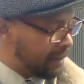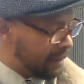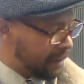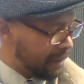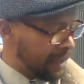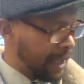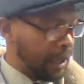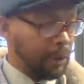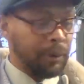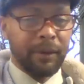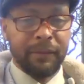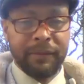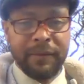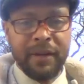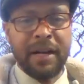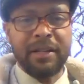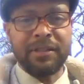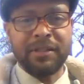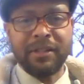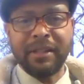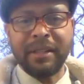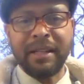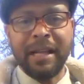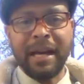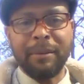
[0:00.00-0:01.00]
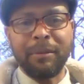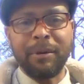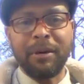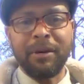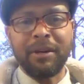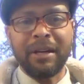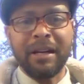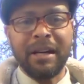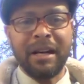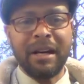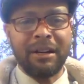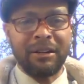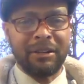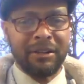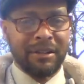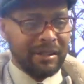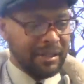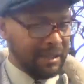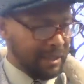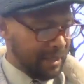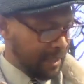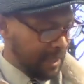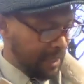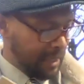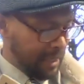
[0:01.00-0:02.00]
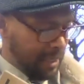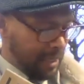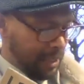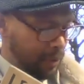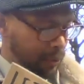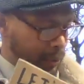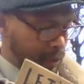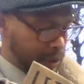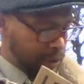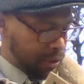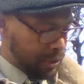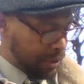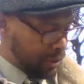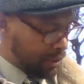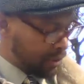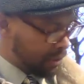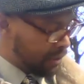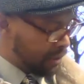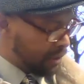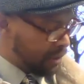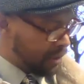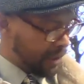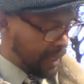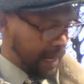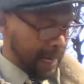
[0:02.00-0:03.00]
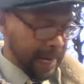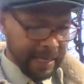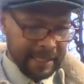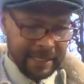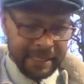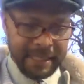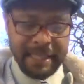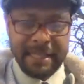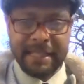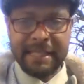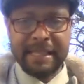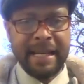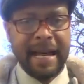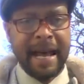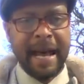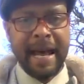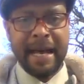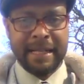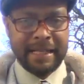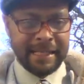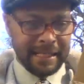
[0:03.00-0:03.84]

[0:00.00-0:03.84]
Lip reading: That would have gone to the Library of Congress, which has the exact